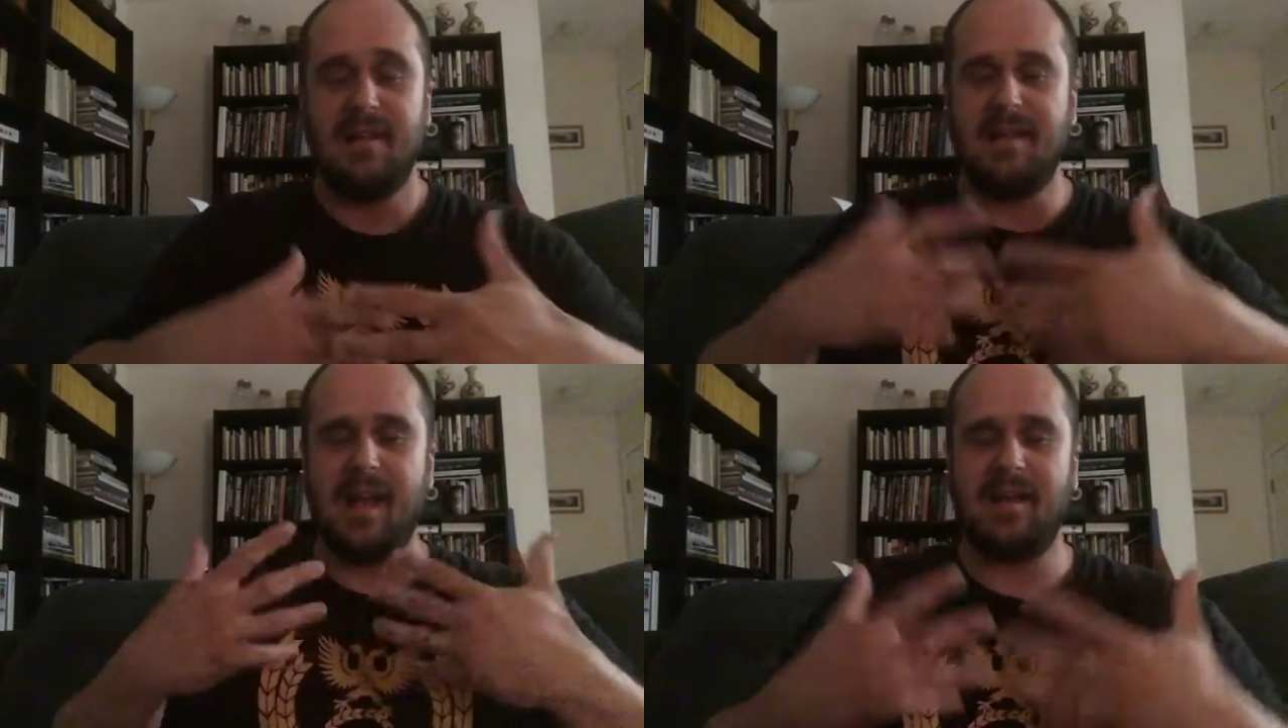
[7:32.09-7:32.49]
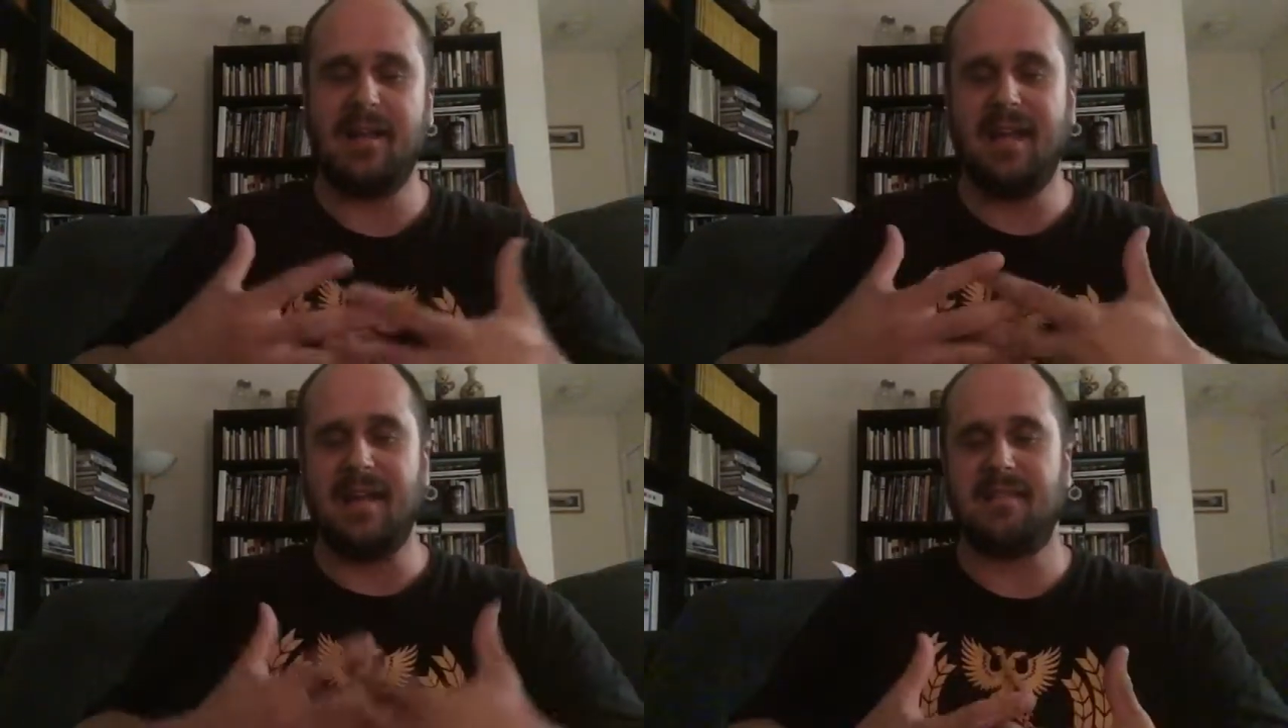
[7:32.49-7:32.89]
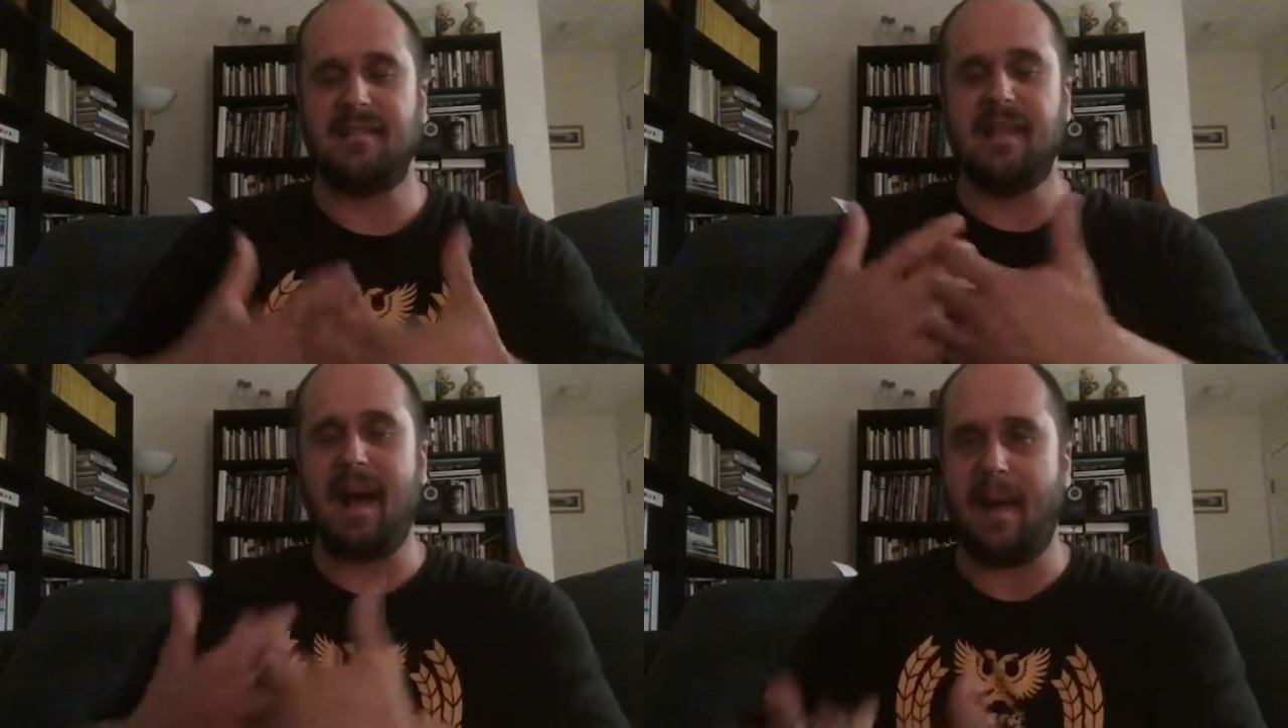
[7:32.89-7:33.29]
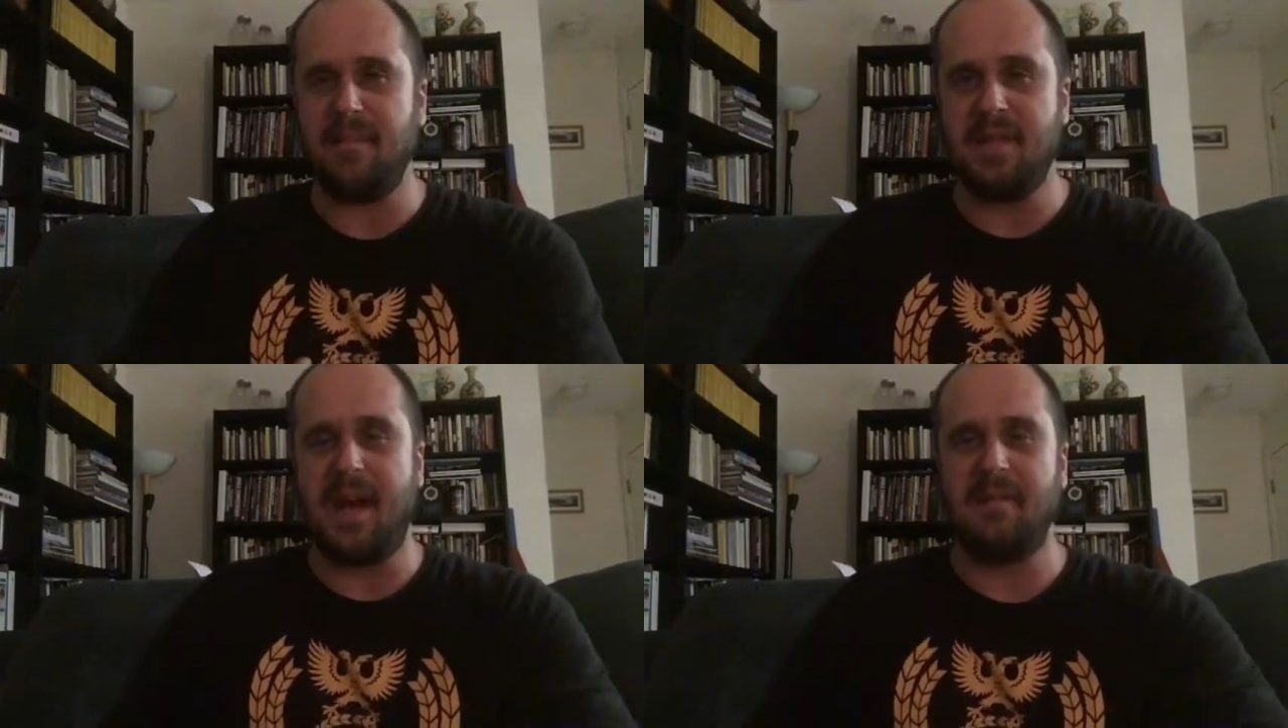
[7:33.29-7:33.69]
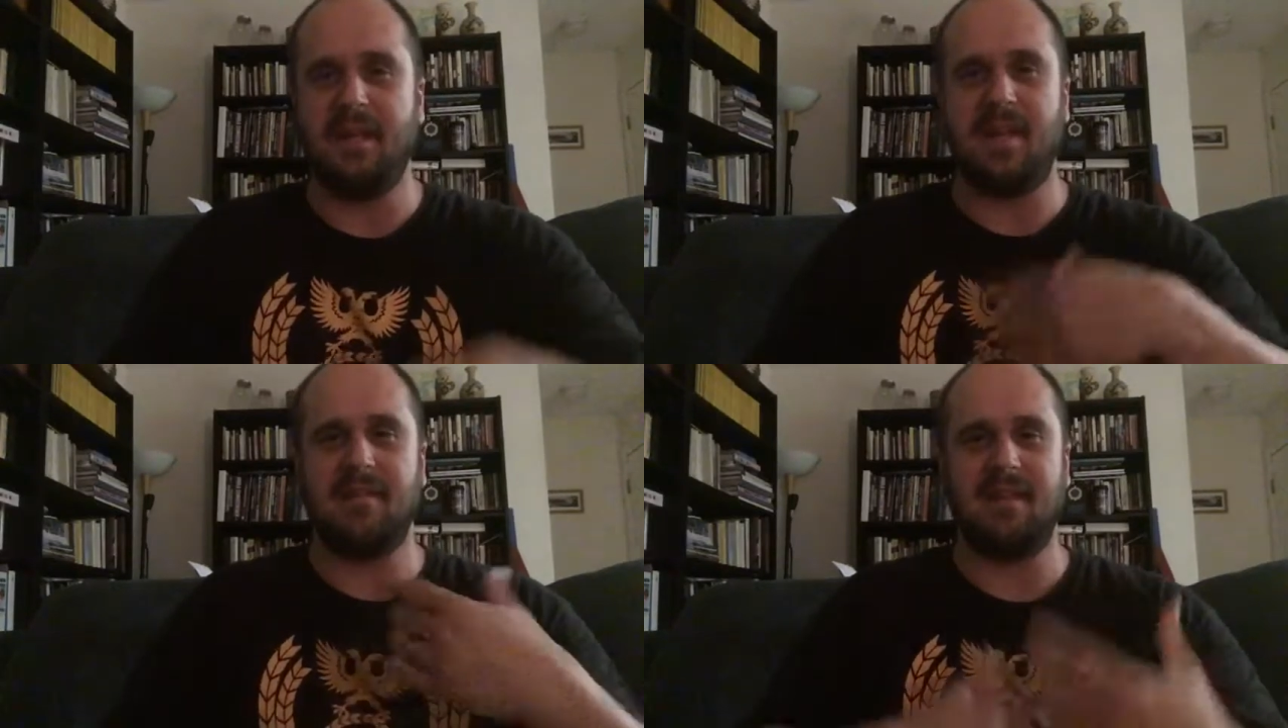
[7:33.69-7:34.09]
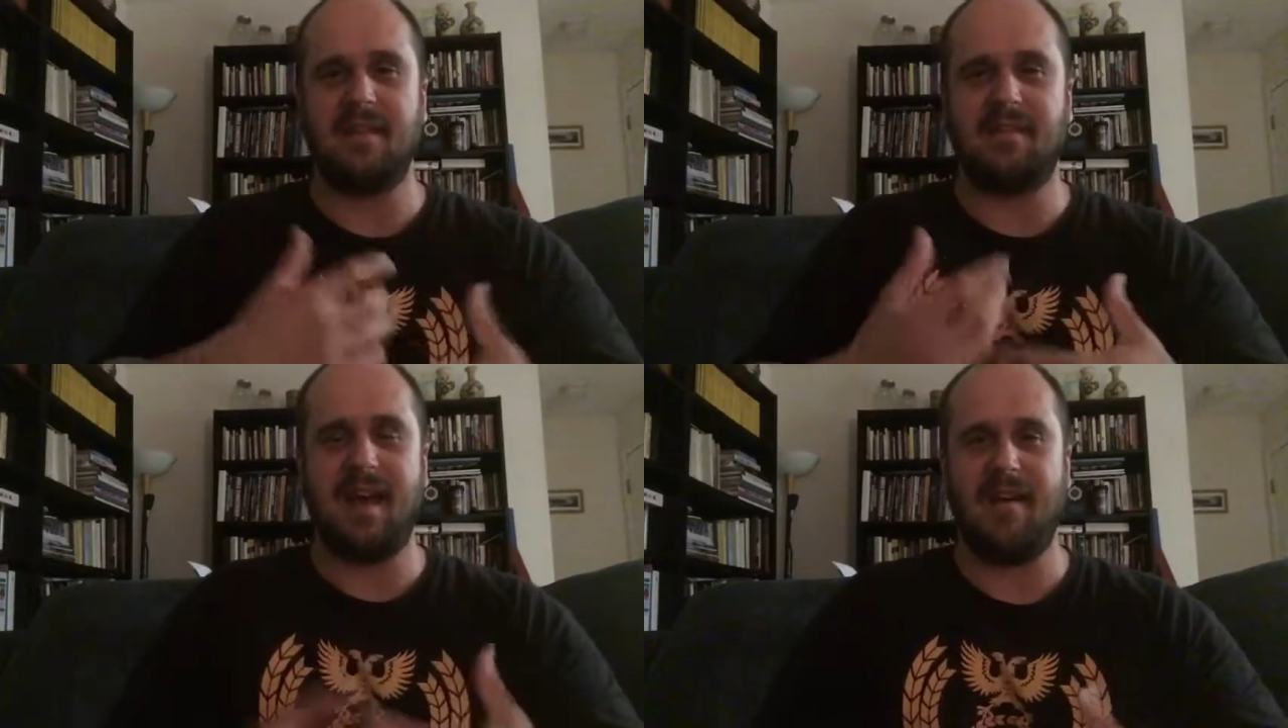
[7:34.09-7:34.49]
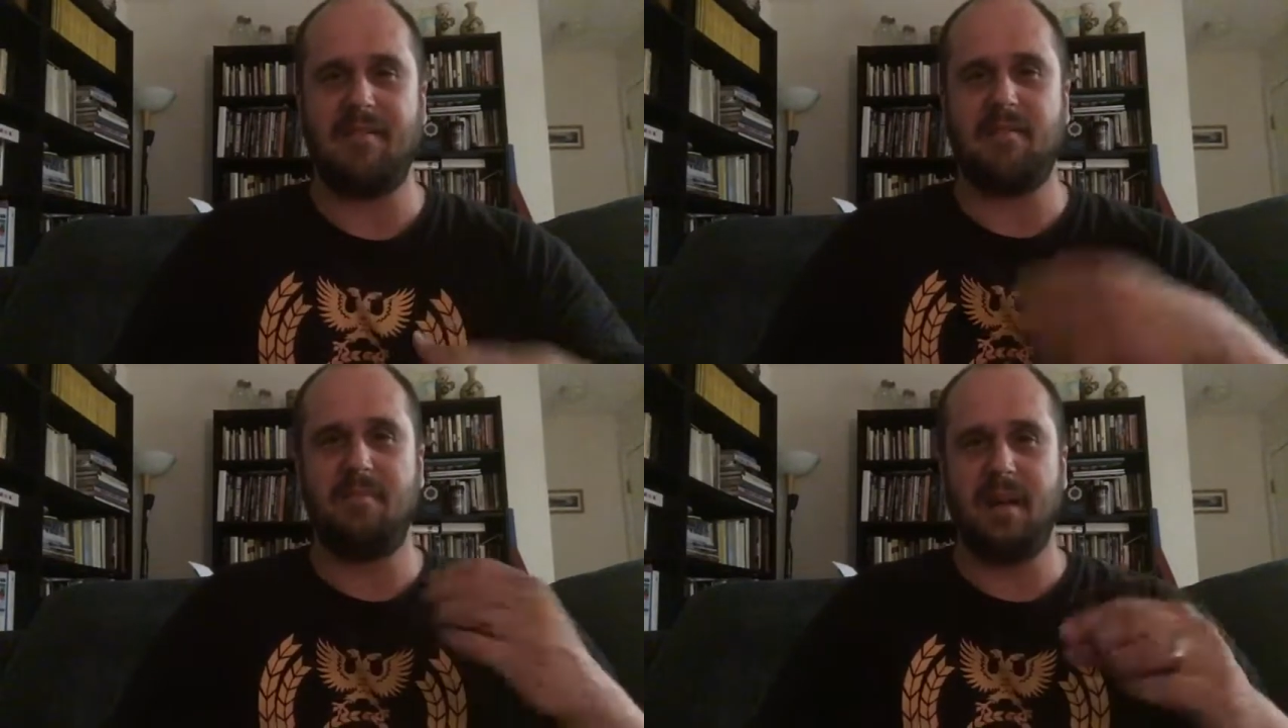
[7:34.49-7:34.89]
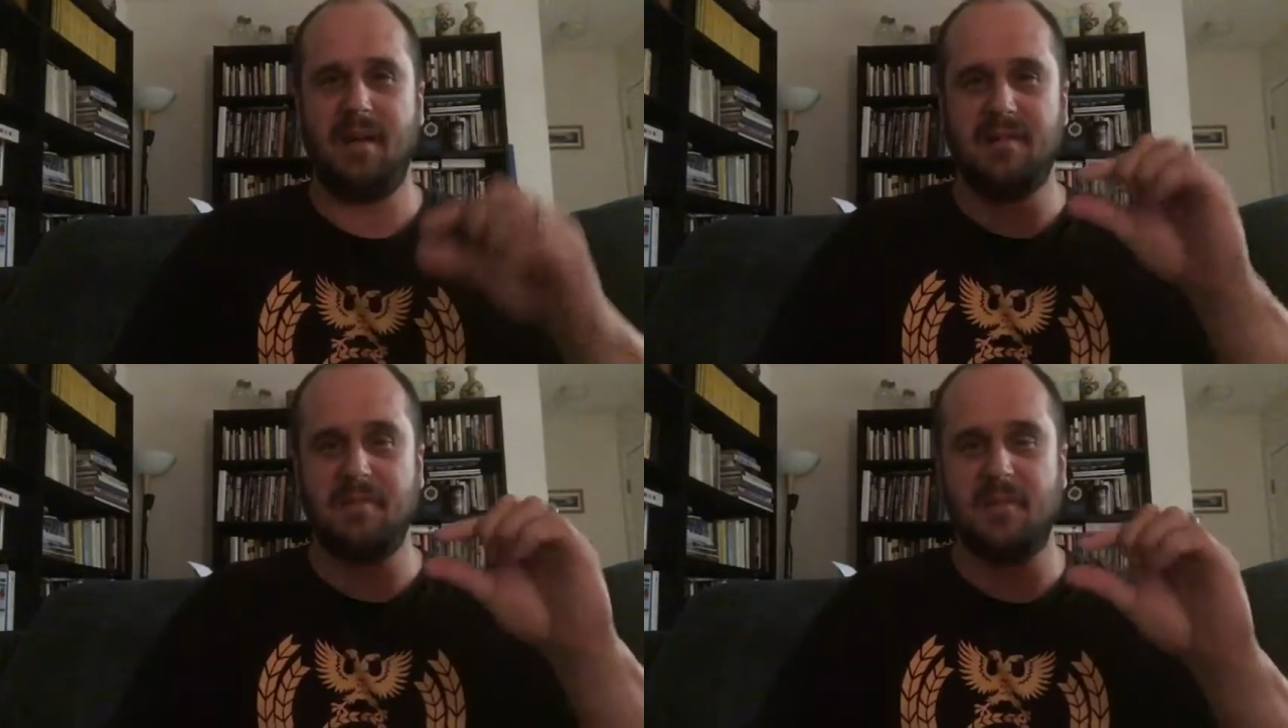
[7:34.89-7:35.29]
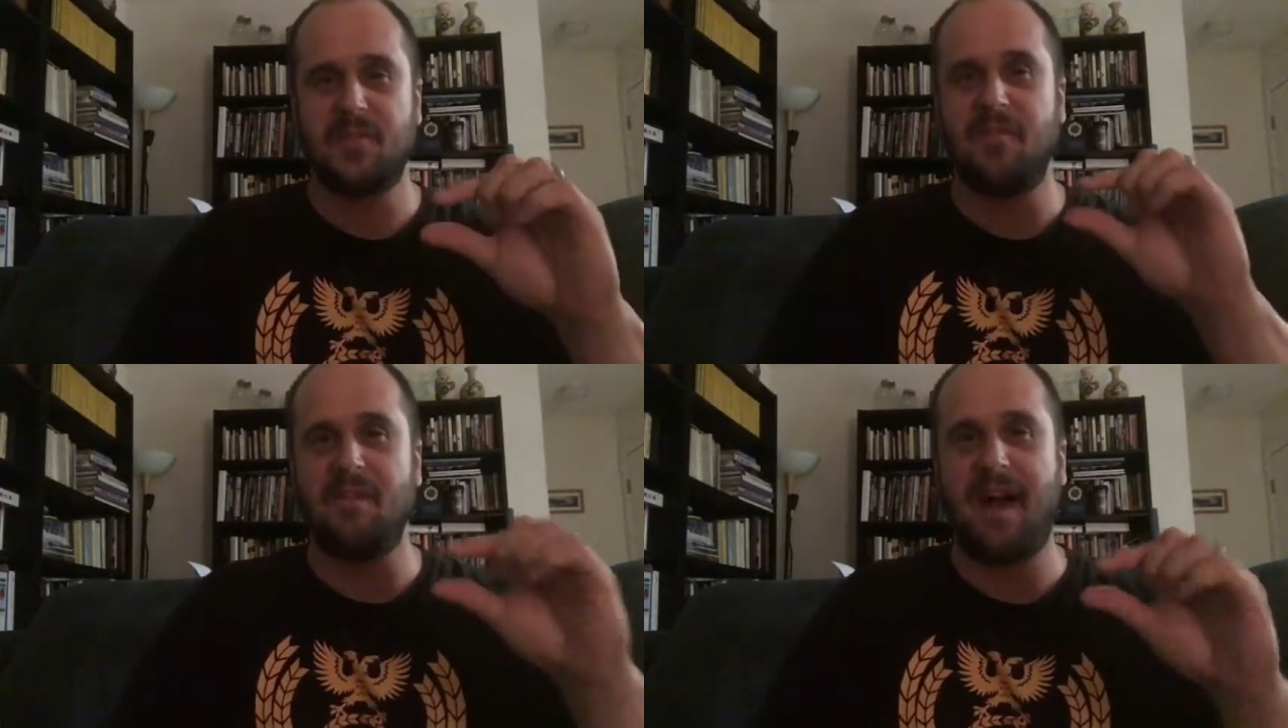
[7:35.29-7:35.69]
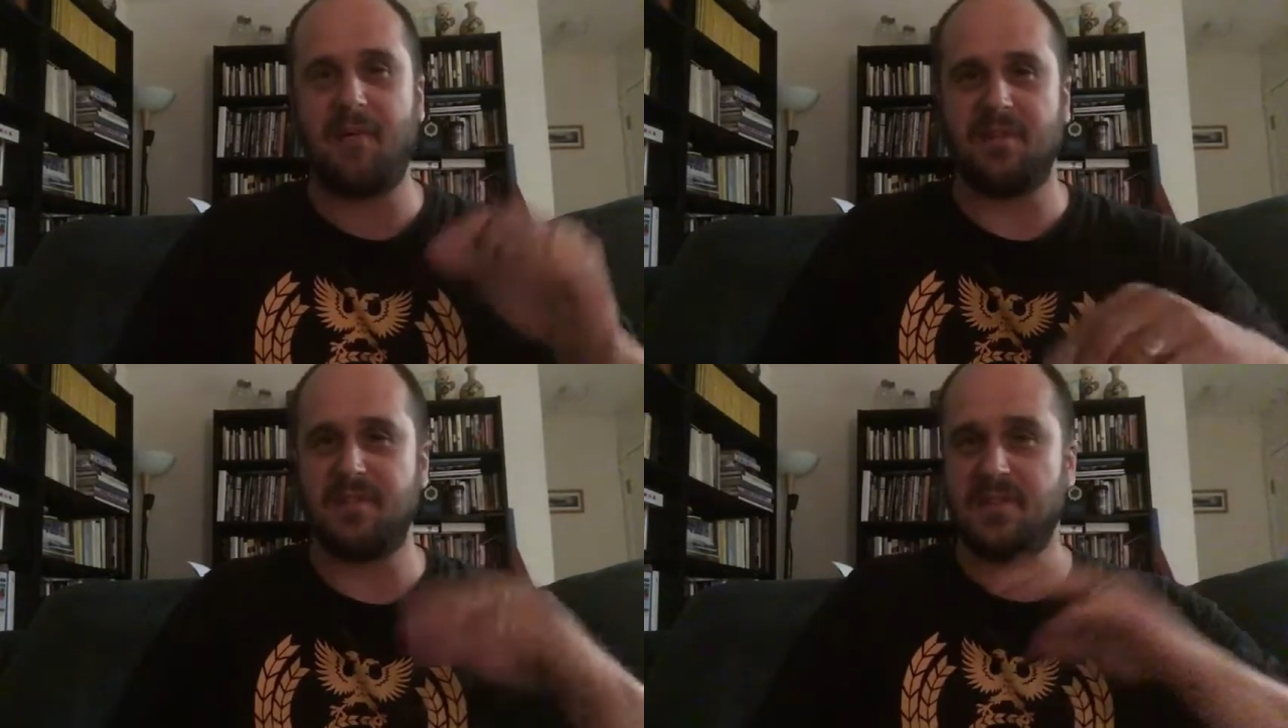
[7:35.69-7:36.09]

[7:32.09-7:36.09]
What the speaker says: technically, yes, it's an abjad because it doesn't have symbols for vowels.